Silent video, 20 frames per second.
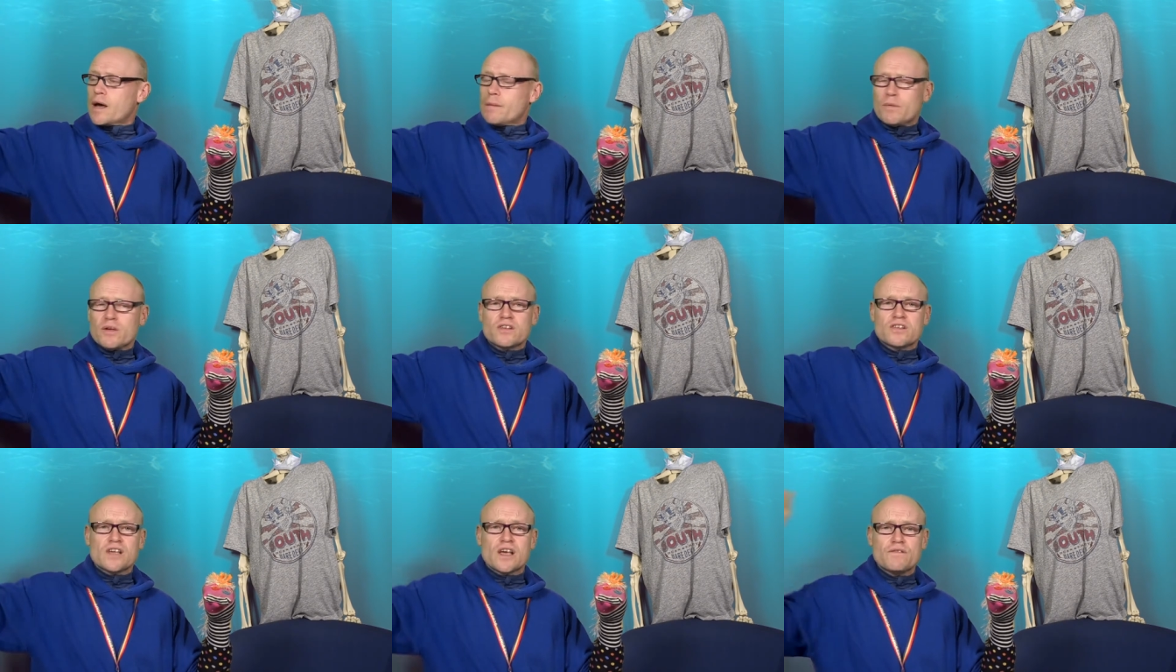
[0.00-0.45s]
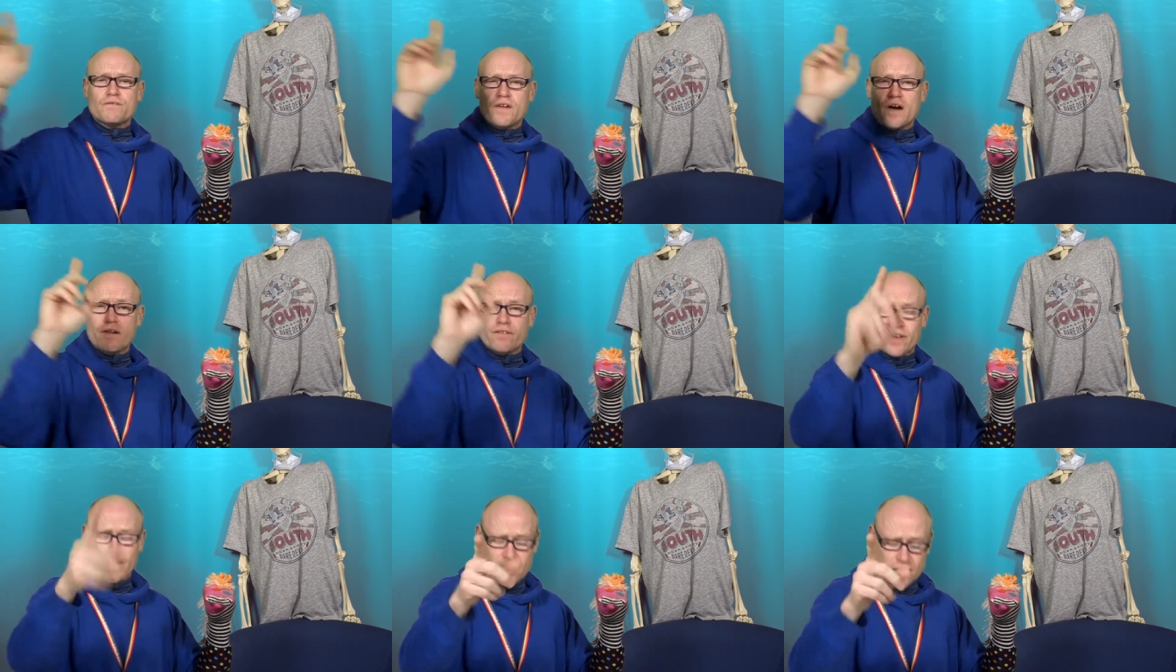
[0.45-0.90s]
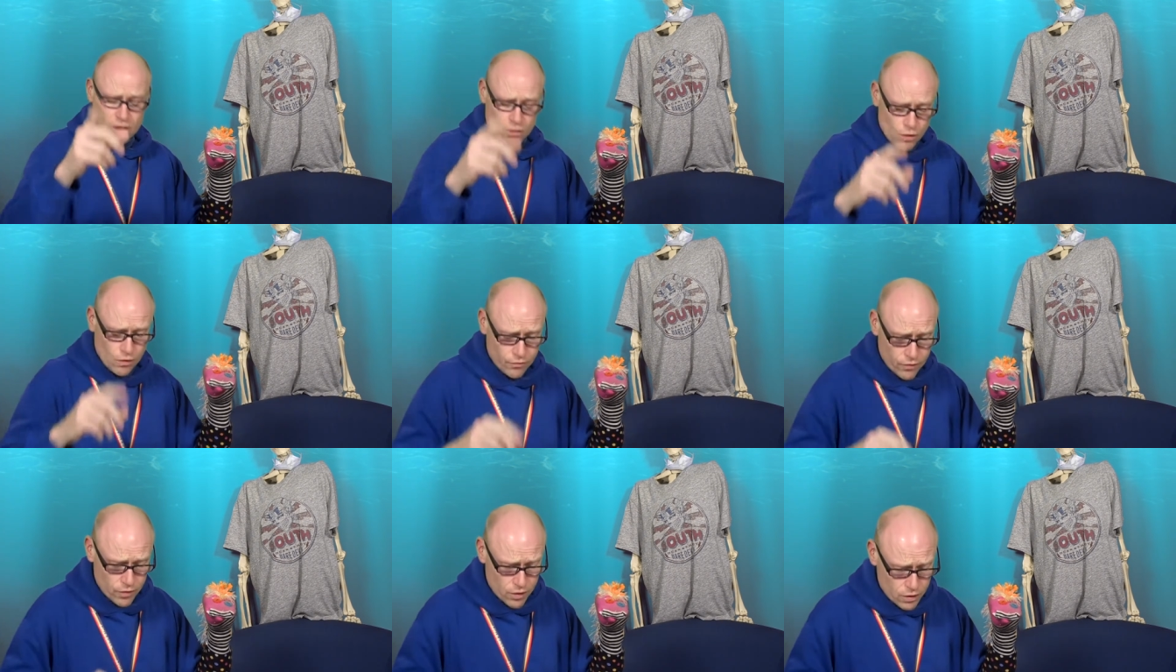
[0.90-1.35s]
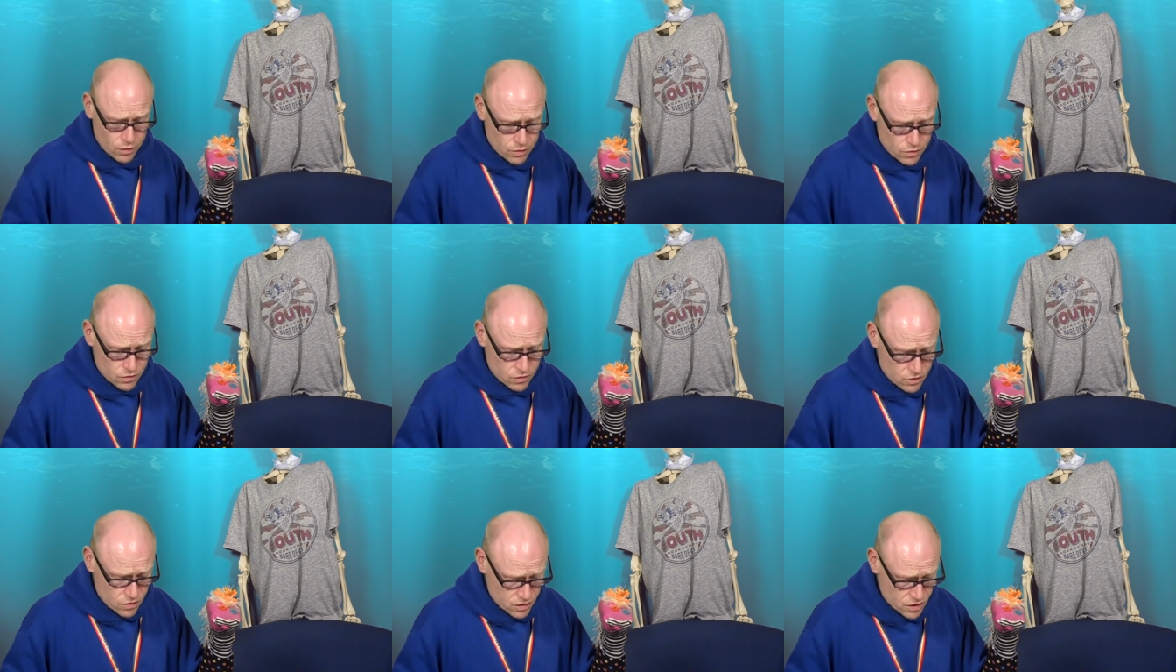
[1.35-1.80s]
I must say 5am, you are very
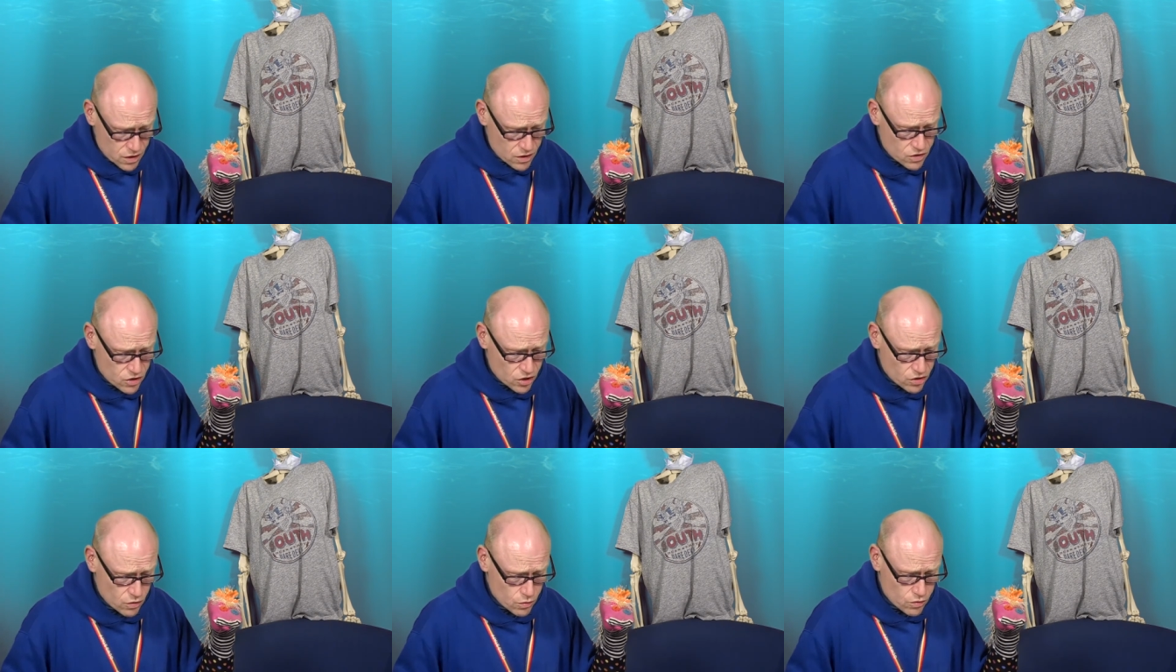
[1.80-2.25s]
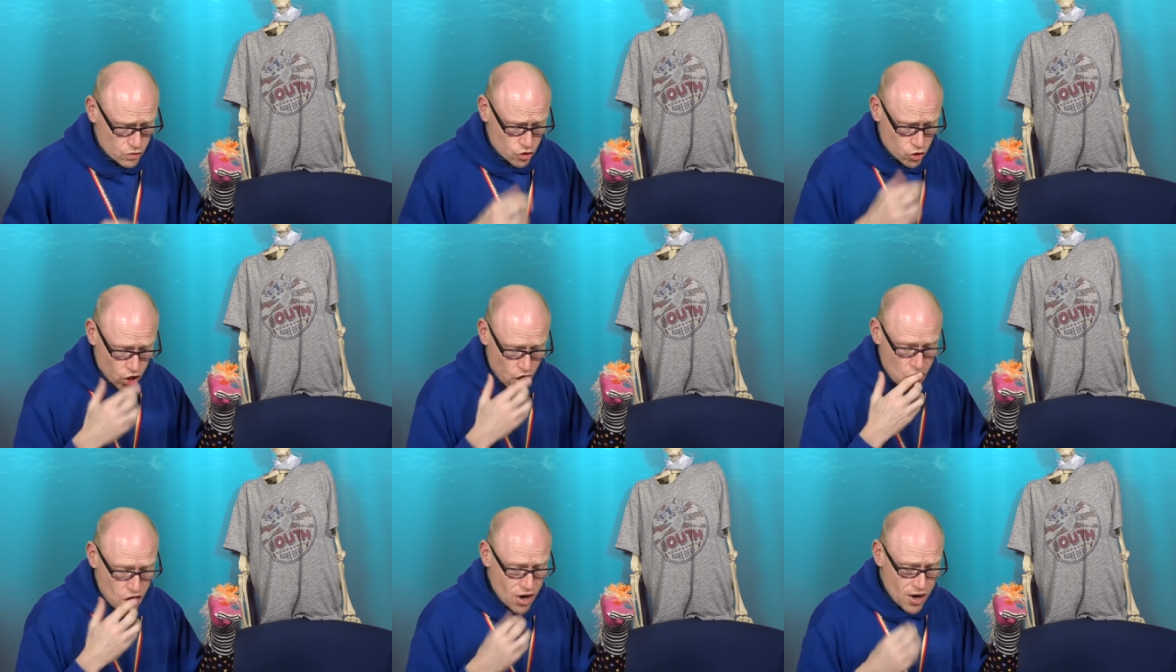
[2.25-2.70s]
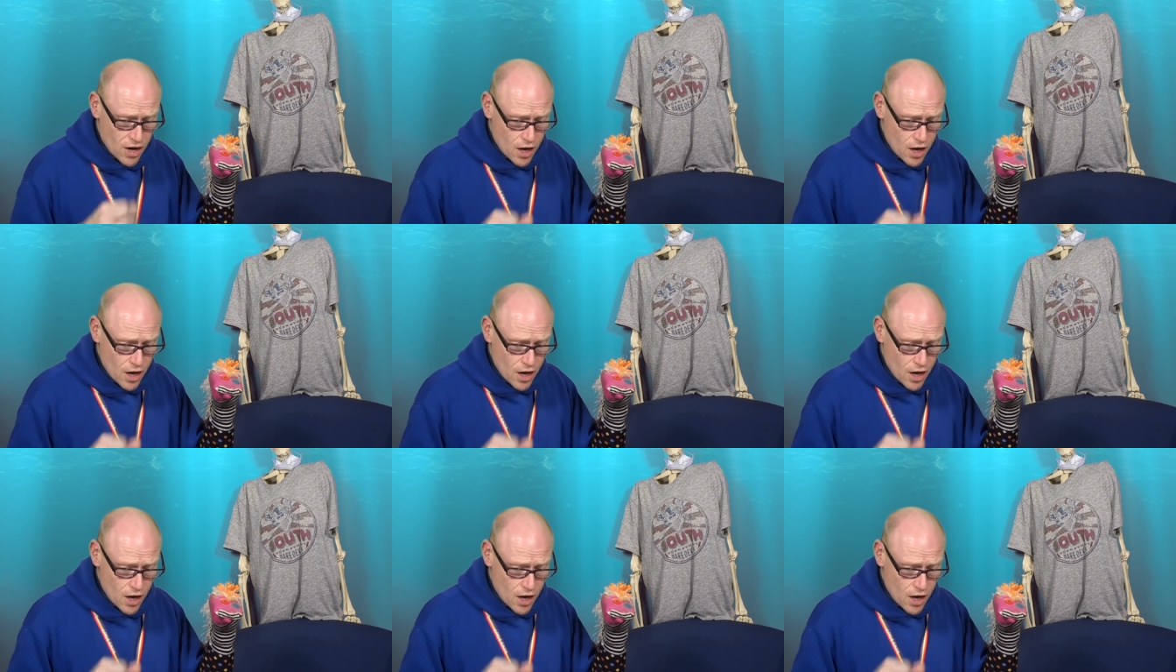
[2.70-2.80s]
good to teach. I do enjoy it.